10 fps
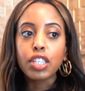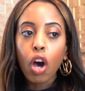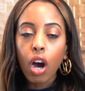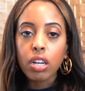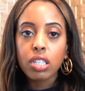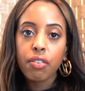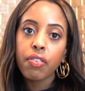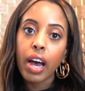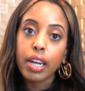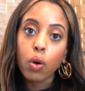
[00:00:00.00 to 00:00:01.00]
hard to
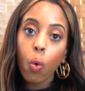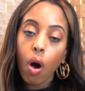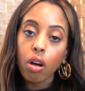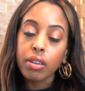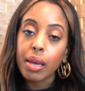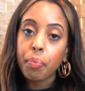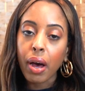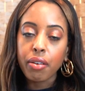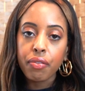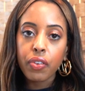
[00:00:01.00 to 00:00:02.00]
find quality
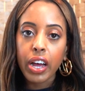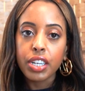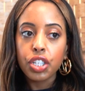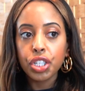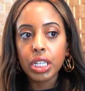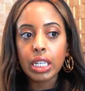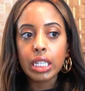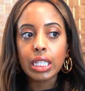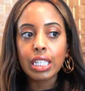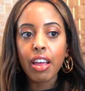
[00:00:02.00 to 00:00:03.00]
button fly
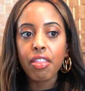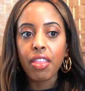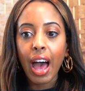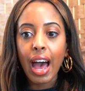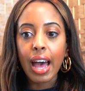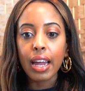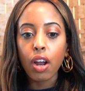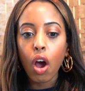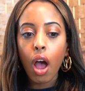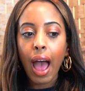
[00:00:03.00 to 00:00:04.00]
jeans that
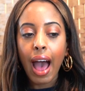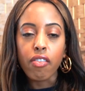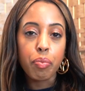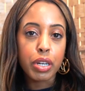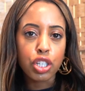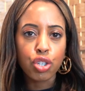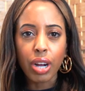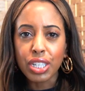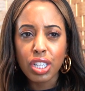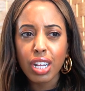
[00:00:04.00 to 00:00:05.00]
have a bit of
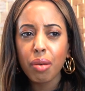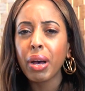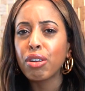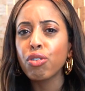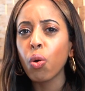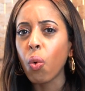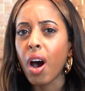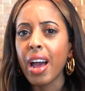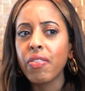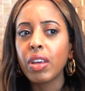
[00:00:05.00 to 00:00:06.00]
stretch in them. I don't know
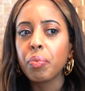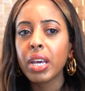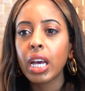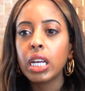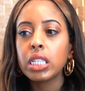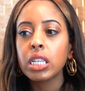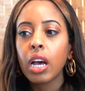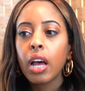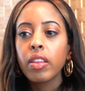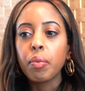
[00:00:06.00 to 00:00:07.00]
why. I think because
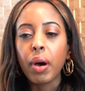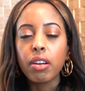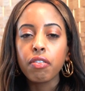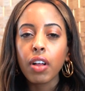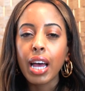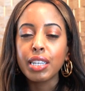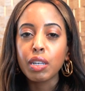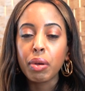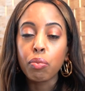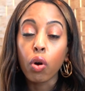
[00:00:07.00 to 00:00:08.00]
the button fly is a
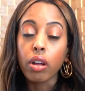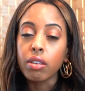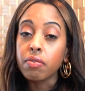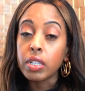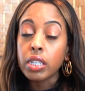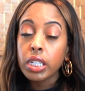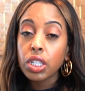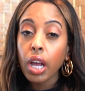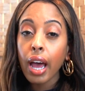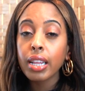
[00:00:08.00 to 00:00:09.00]
bit more on the vintage
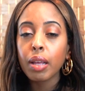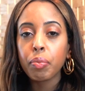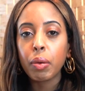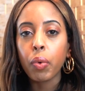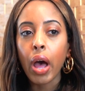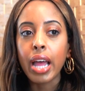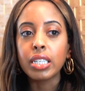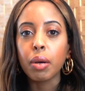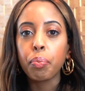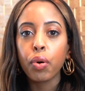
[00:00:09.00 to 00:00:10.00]
side that people
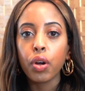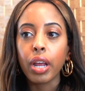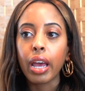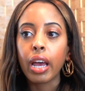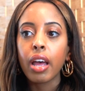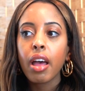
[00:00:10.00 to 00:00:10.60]
end up putting